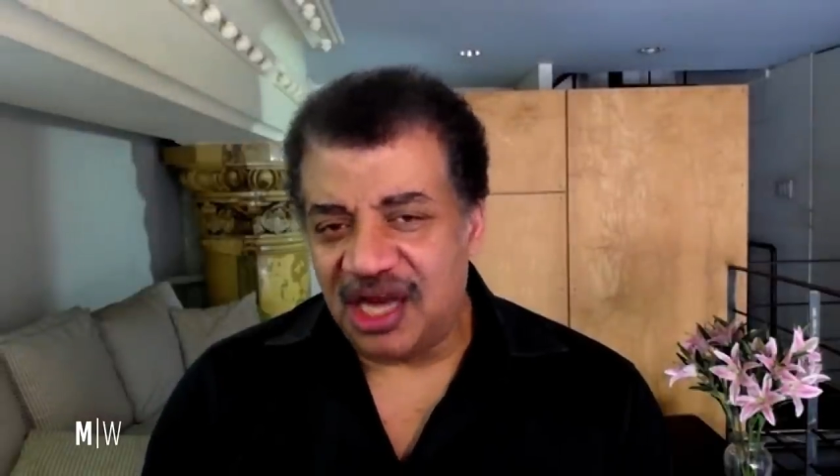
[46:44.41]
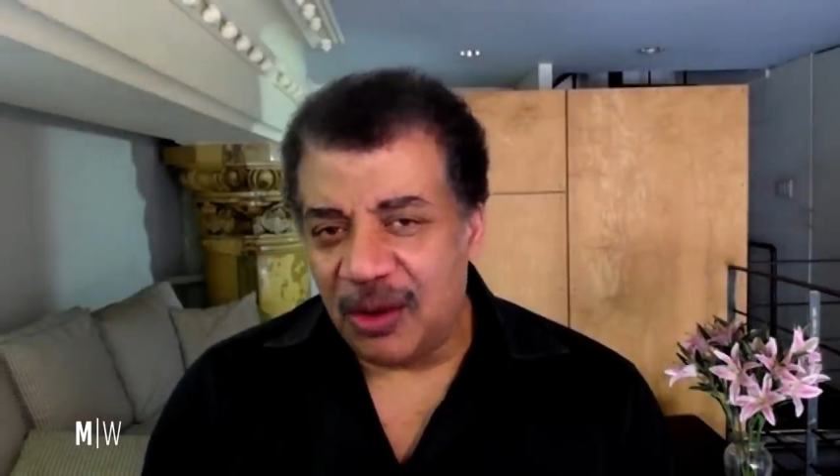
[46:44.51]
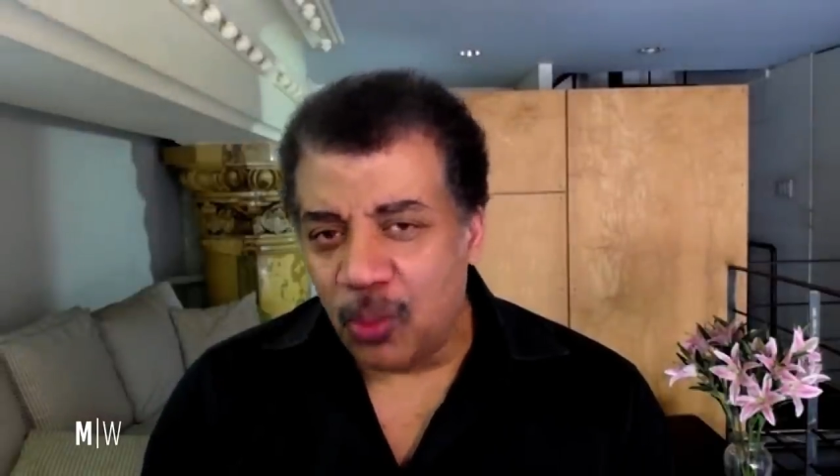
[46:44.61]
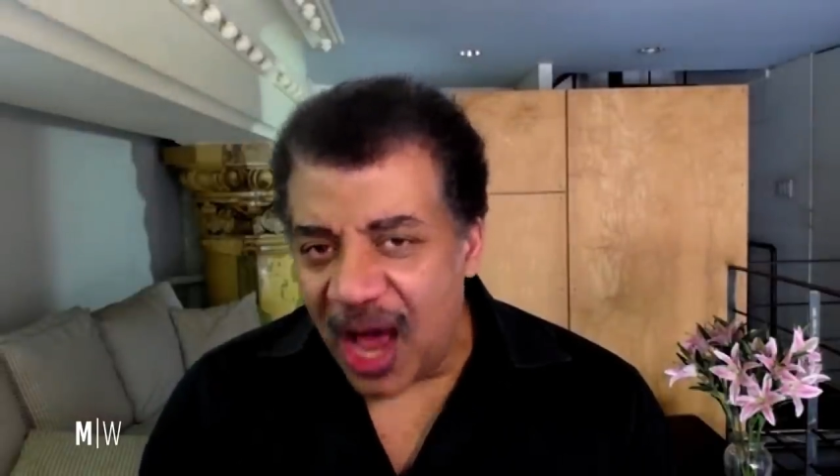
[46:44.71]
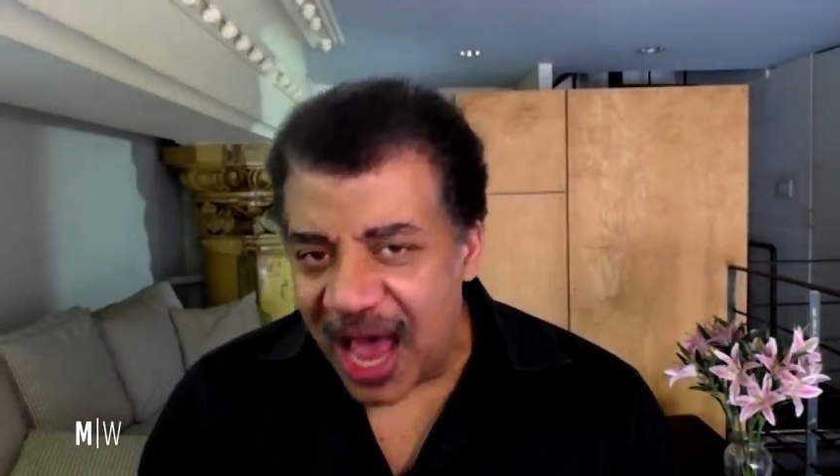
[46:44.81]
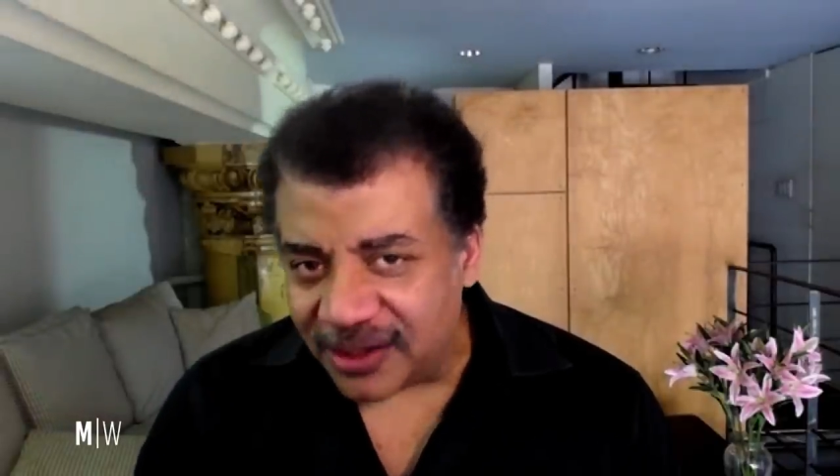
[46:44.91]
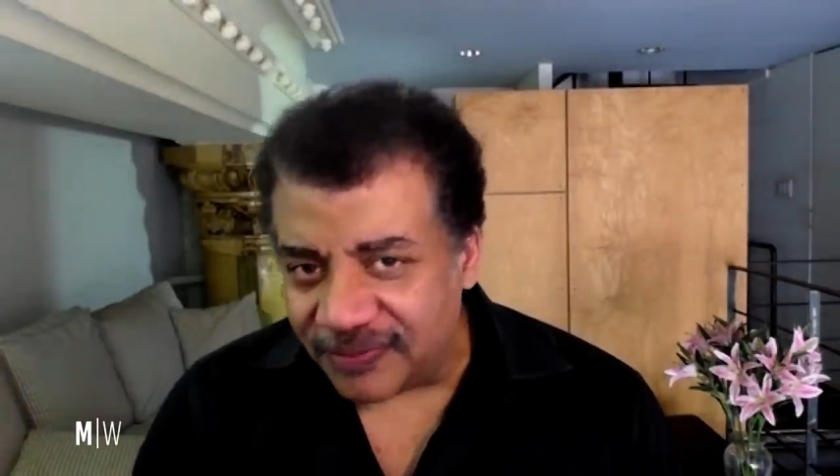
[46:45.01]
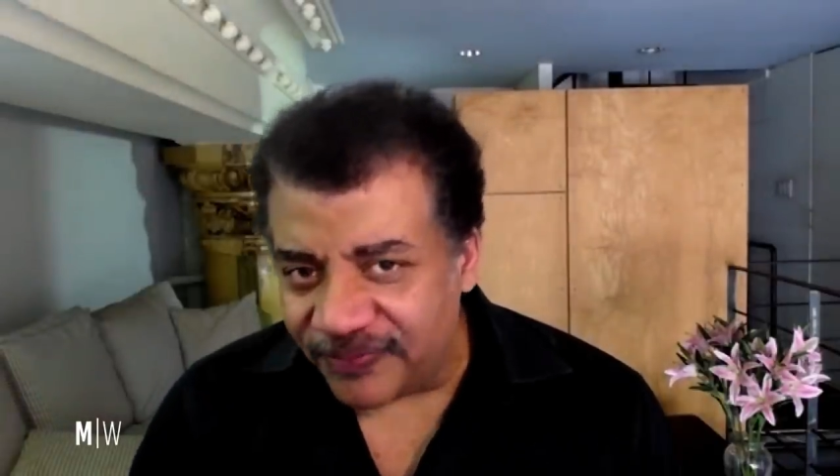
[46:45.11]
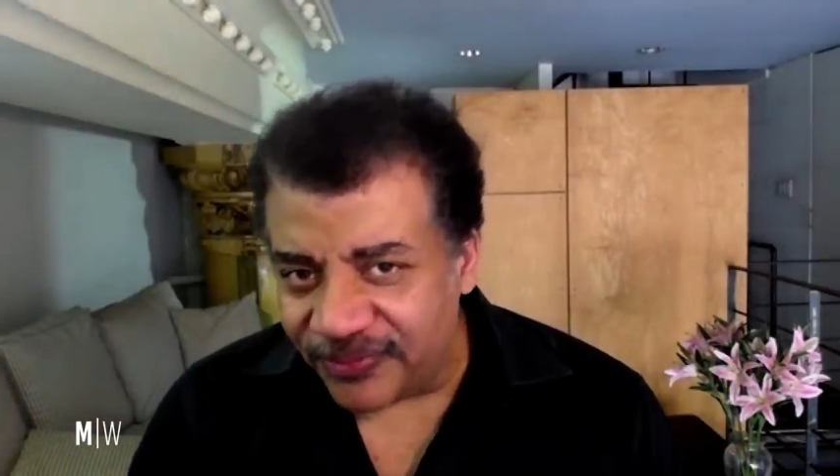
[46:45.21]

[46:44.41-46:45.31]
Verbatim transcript: on what?